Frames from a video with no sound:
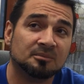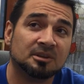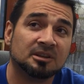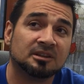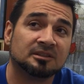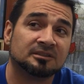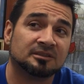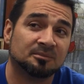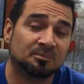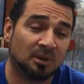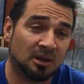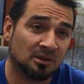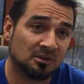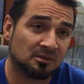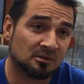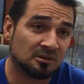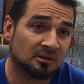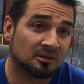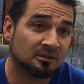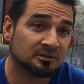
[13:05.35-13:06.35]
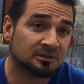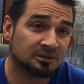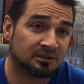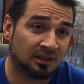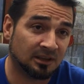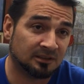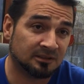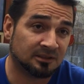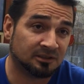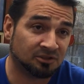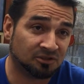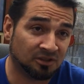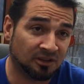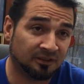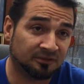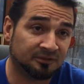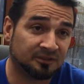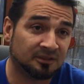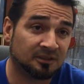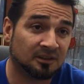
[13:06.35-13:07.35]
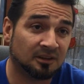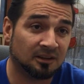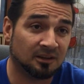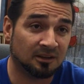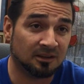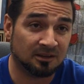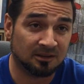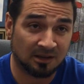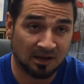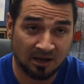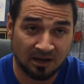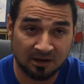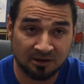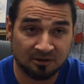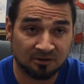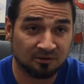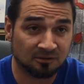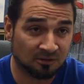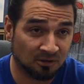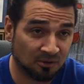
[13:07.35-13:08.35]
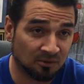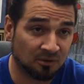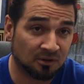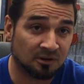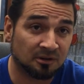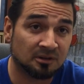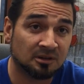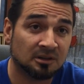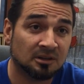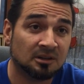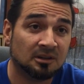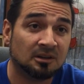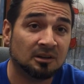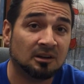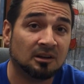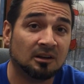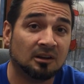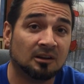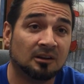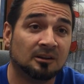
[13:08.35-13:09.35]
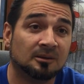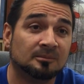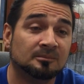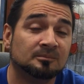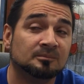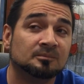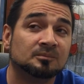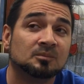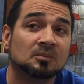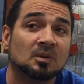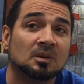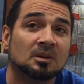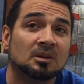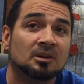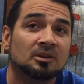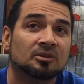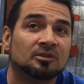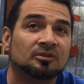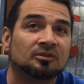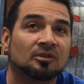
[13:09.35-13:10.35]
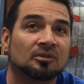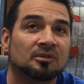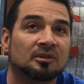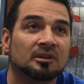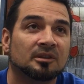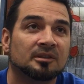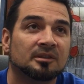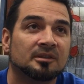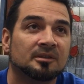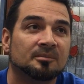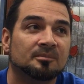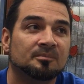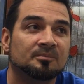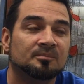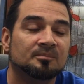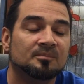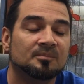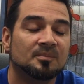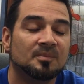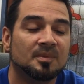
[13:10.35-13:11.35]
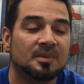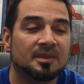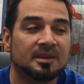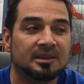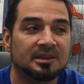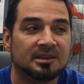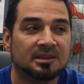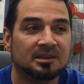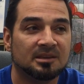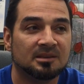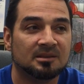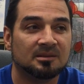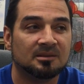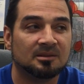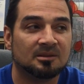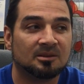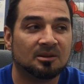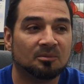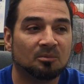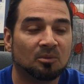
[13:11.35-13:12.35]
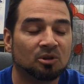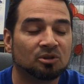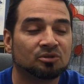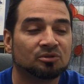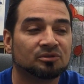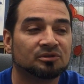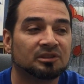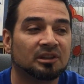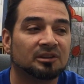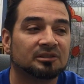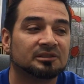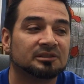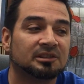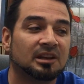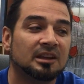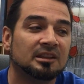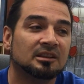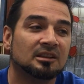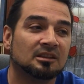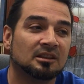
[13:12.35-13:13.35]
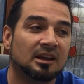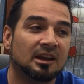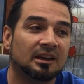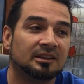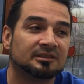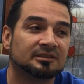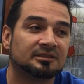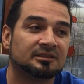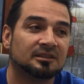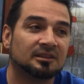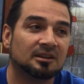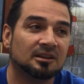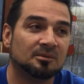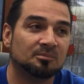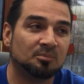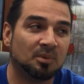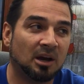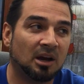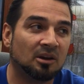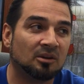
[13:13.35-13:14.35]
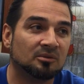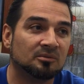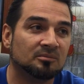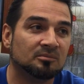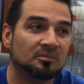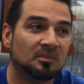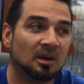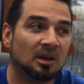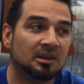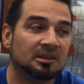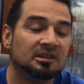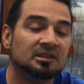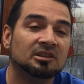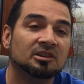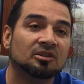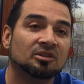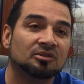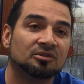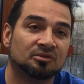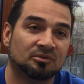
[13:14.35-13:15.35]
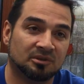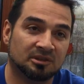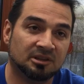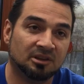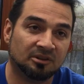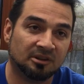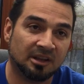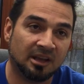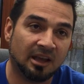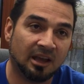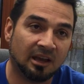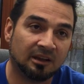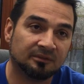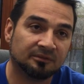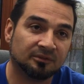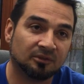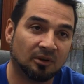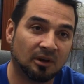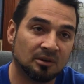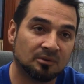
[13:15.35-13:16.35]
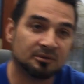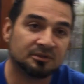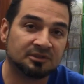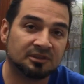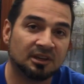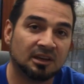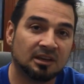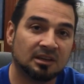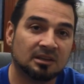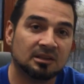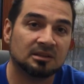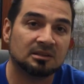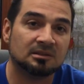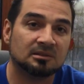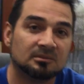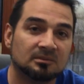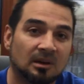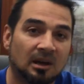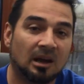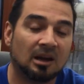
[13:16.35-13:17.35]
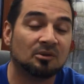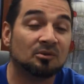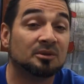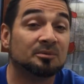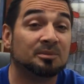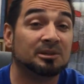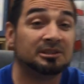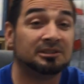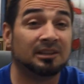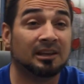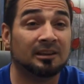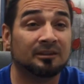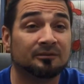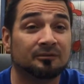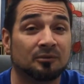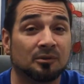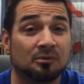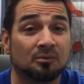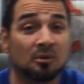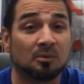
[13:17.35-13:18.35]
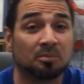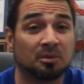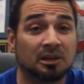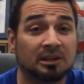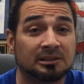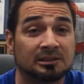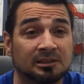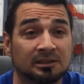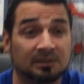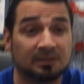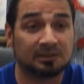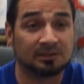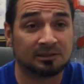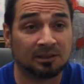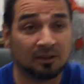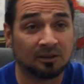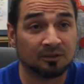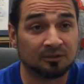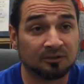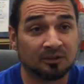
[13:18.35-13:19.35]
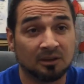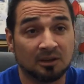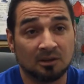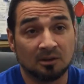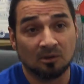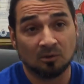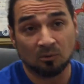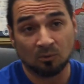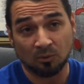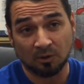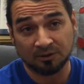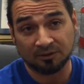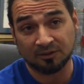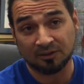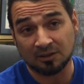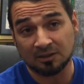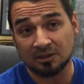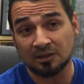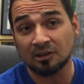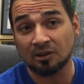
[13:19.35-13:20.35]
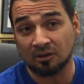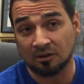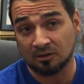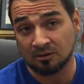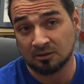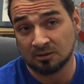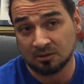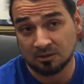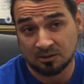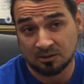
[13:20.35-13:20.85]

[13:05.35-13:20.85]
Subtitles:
because the Bailey loads tend to shift higher, lower. So the commercial cells tend to last about a year to a year and a half. So I would say I would be safe with replacing the cells once a year